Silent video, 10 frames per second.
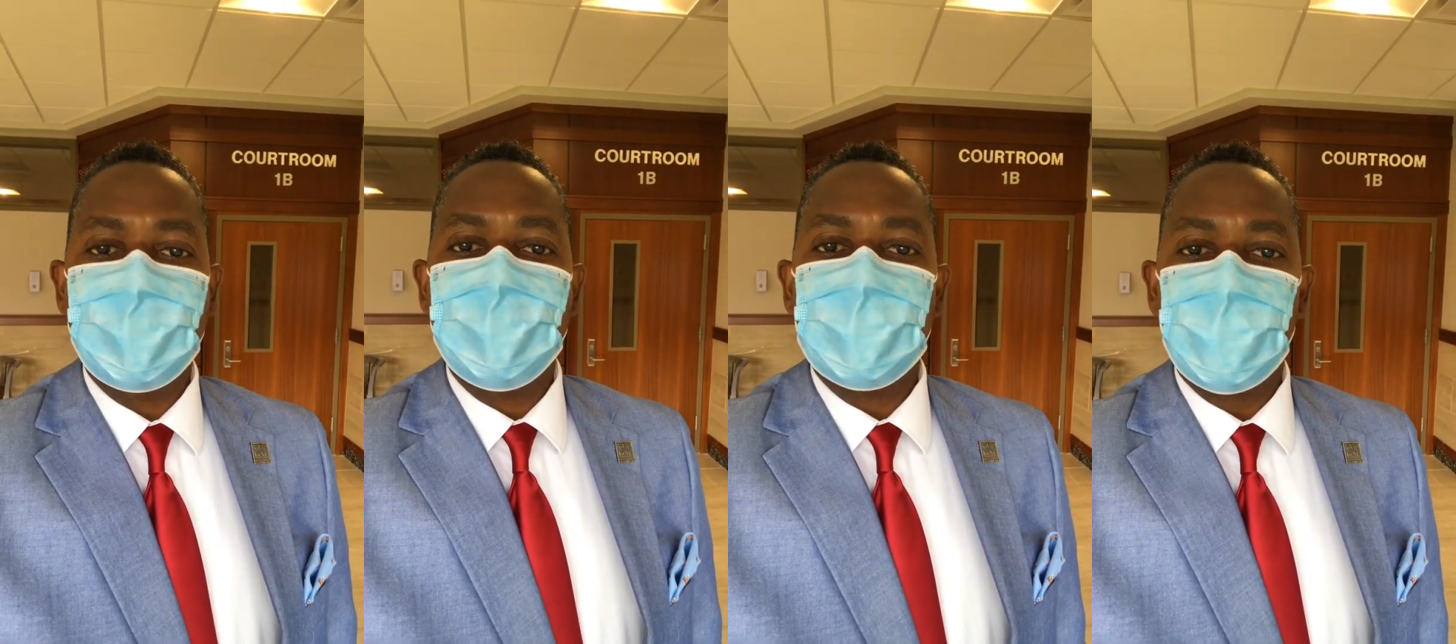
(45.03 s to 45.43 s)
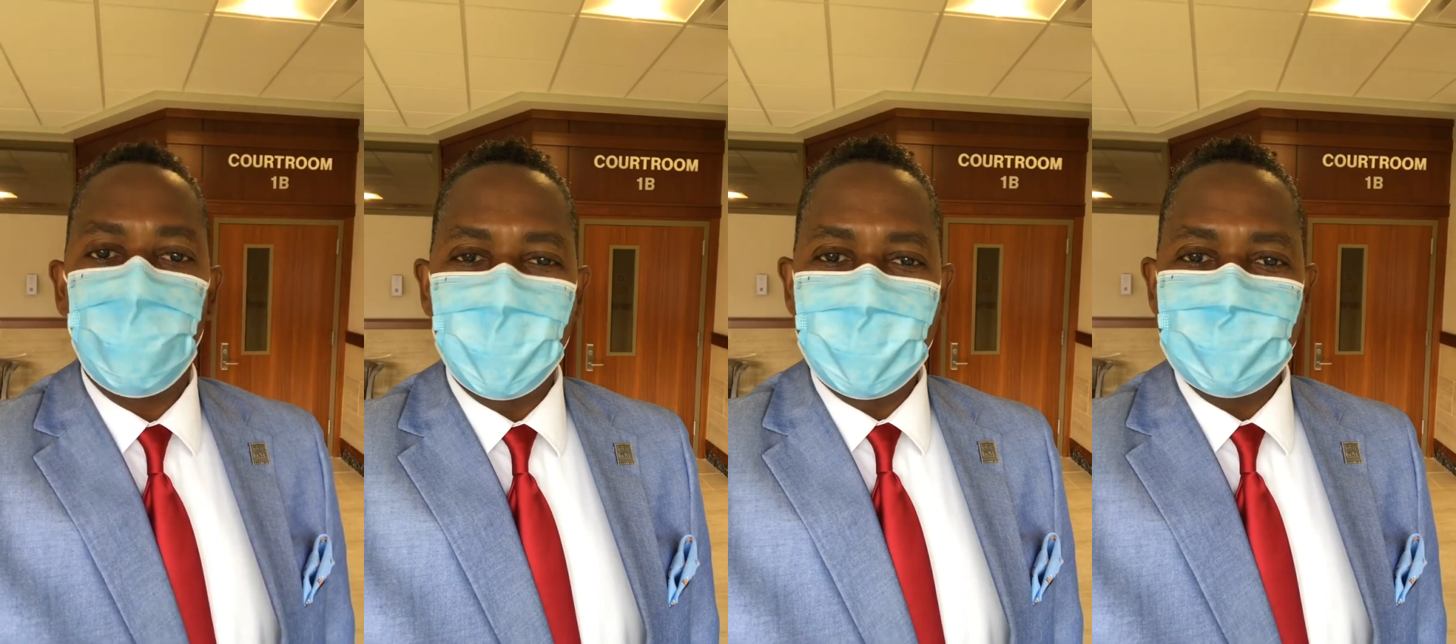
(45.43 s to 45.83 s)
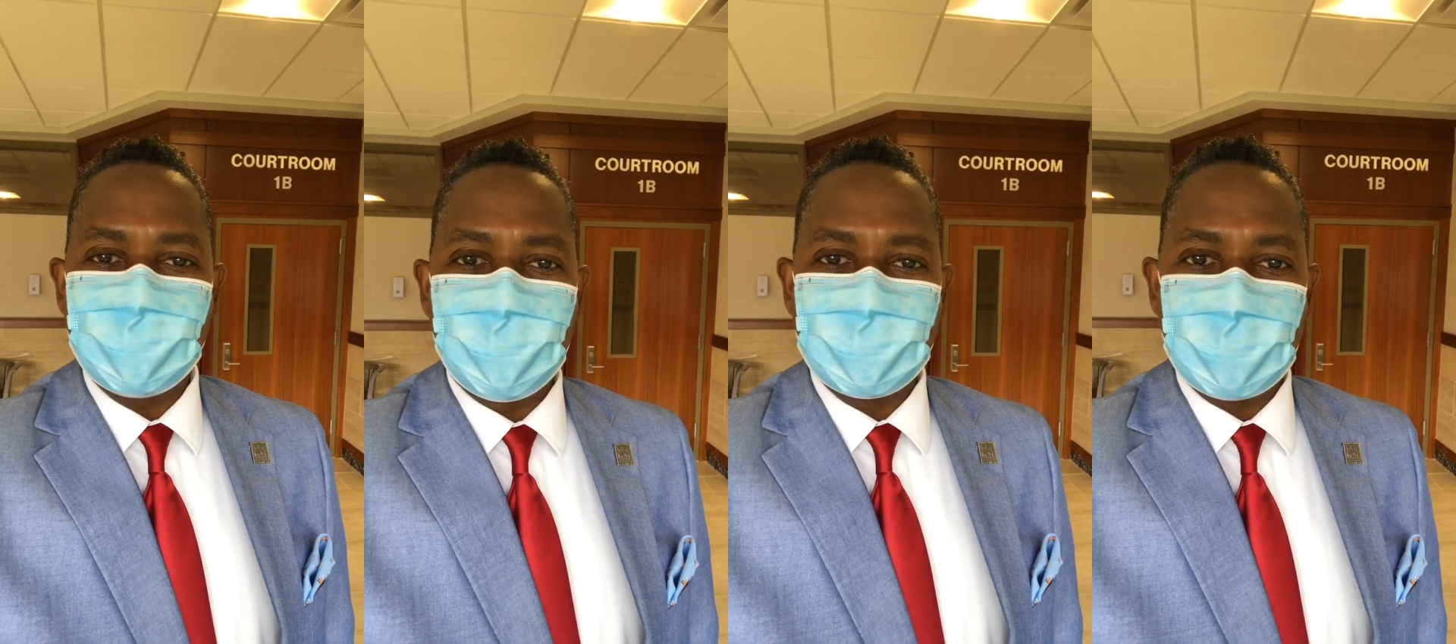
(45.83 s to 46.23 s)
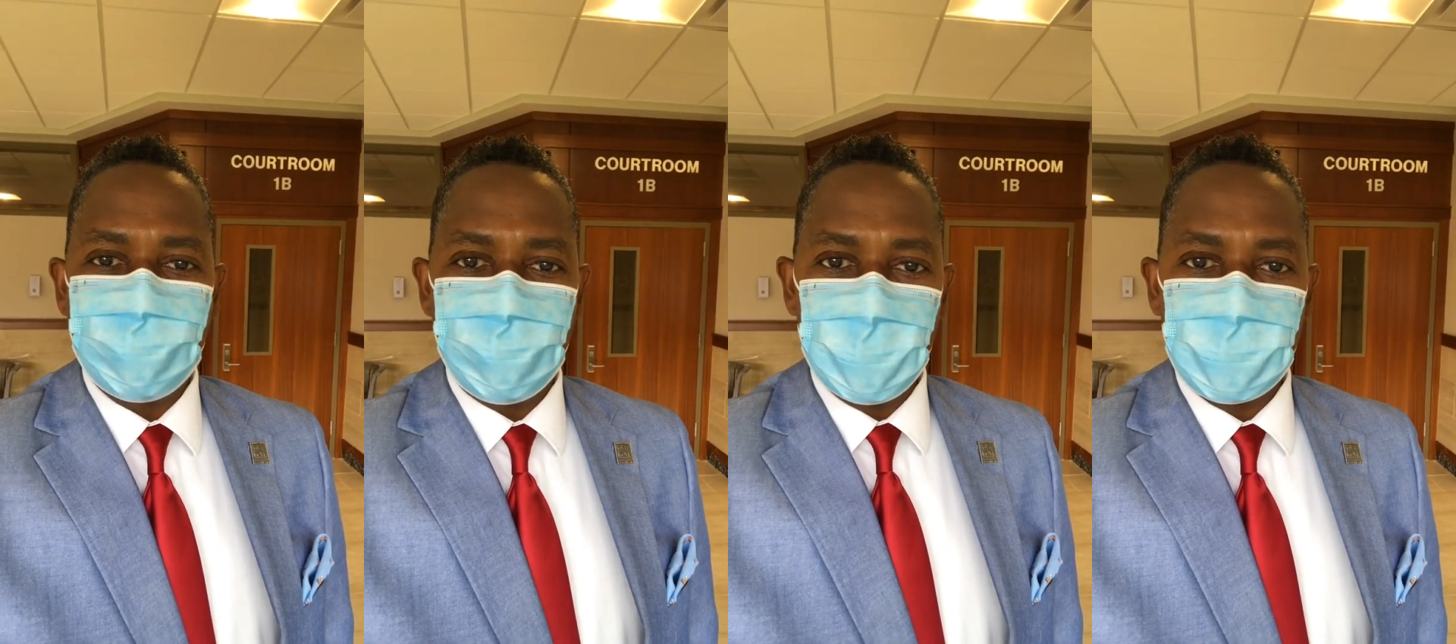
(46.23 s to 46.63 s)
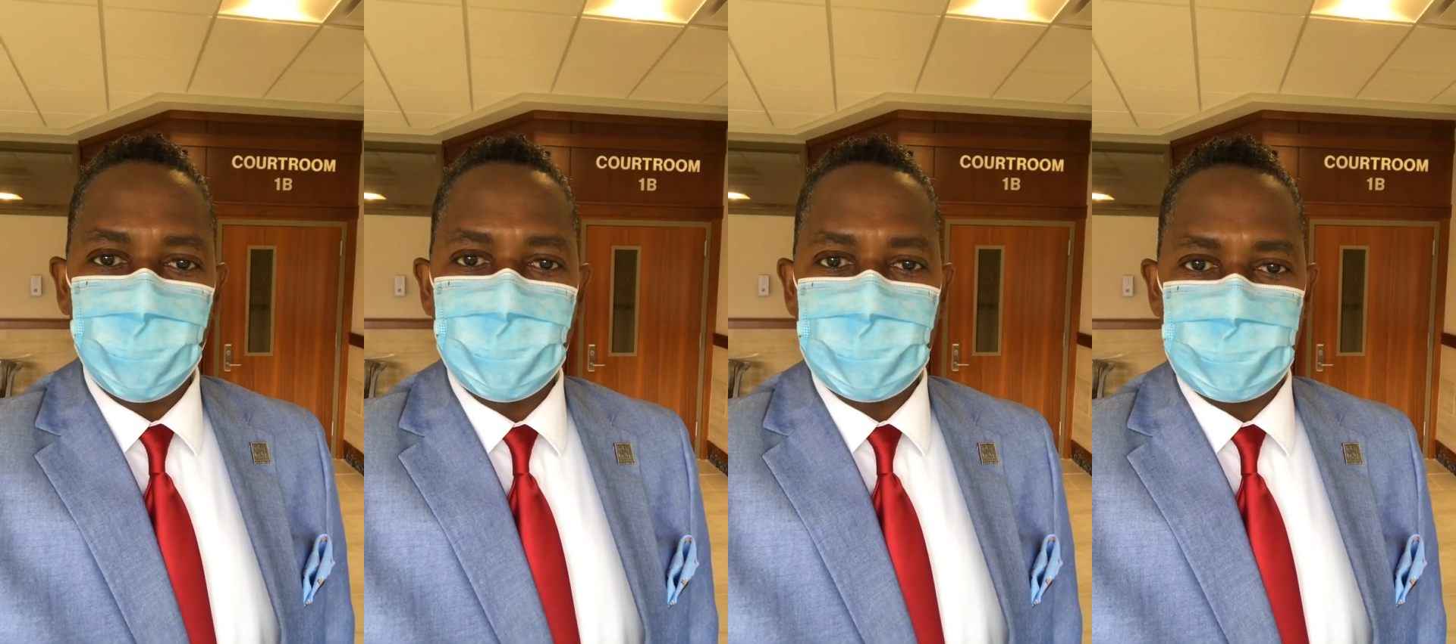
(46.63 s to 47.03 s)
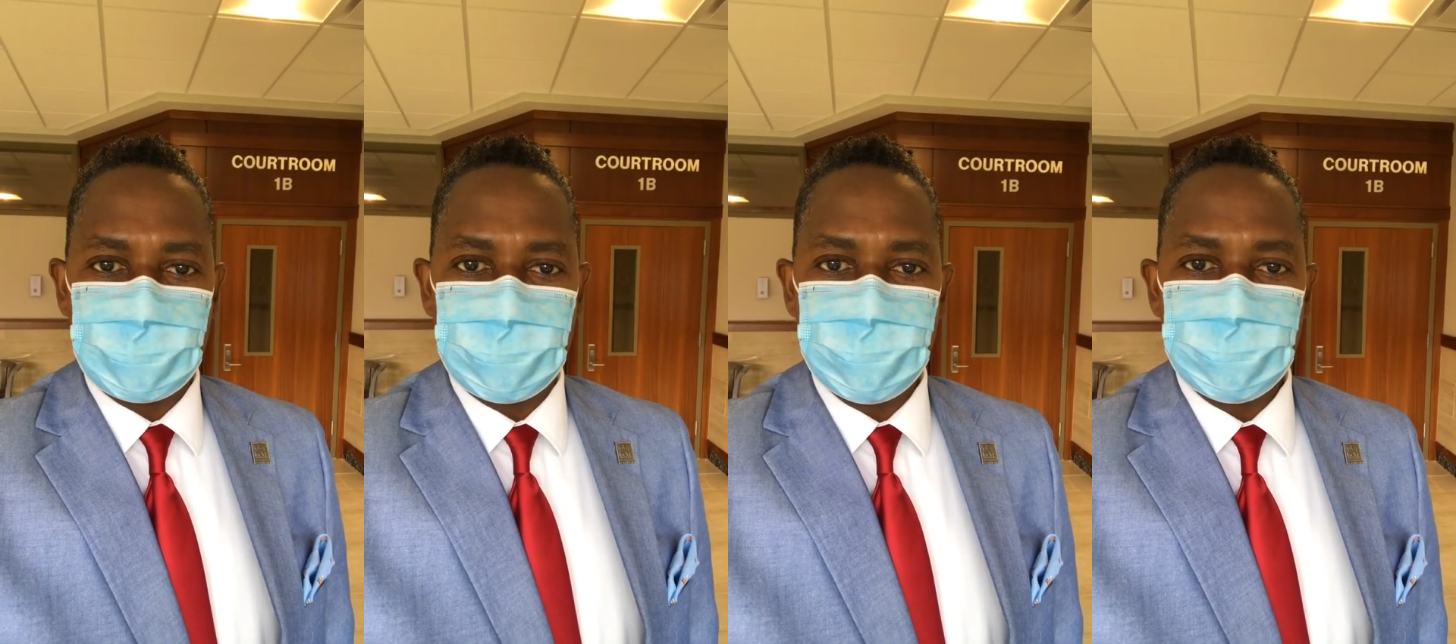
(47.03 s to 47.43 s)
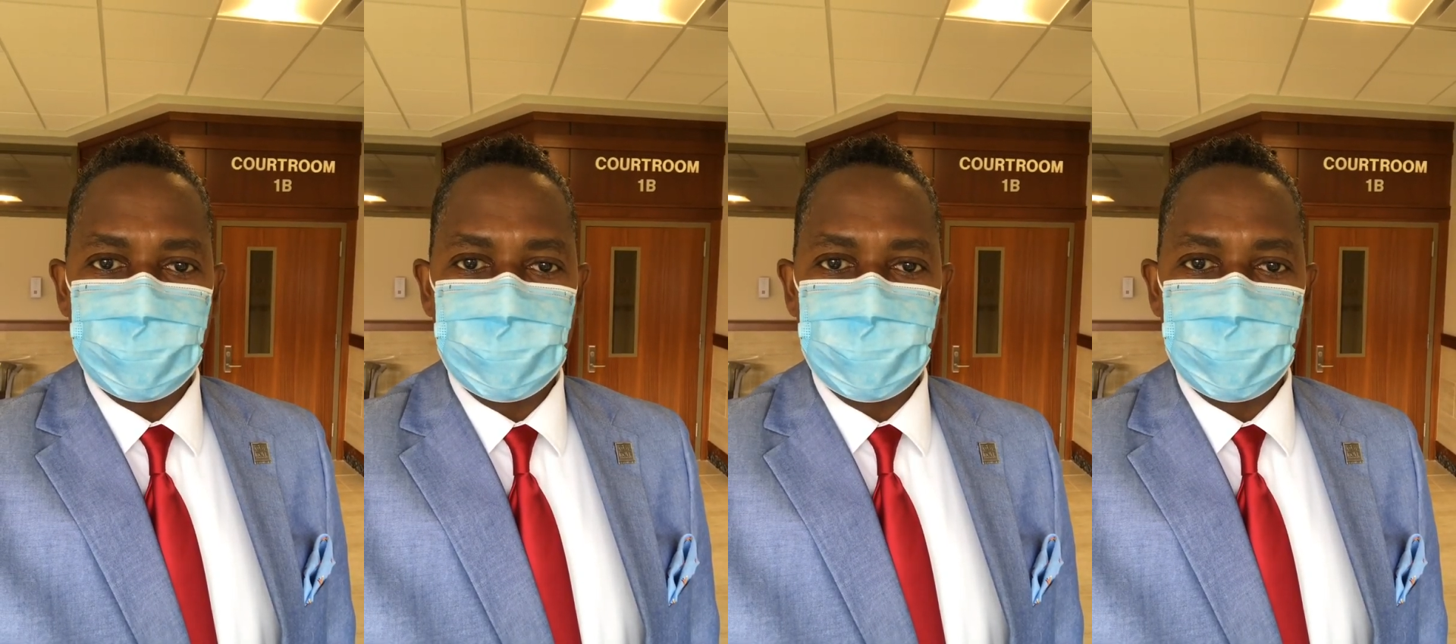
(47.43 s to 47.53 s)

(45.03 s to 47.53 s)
quasi-governmental entities